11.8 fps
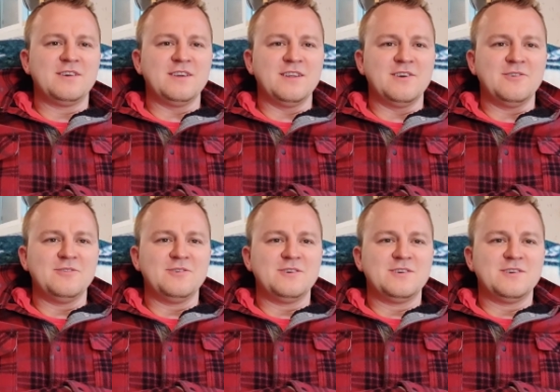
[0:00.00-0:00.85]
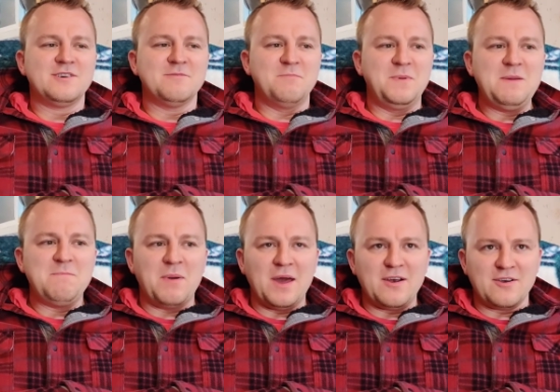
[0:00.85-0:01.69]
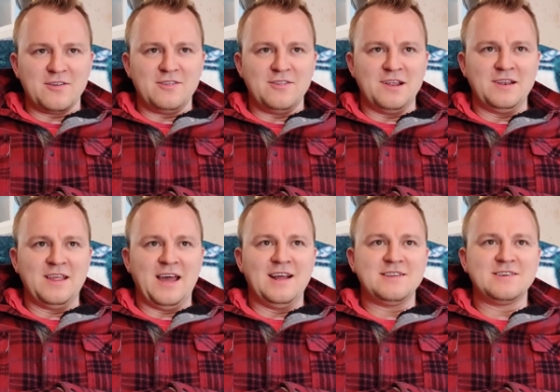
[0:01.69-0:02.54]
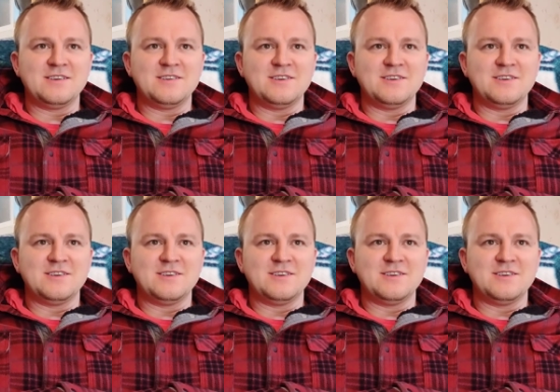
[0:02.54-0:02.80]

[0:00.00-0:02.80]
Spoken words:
You know, be better than that.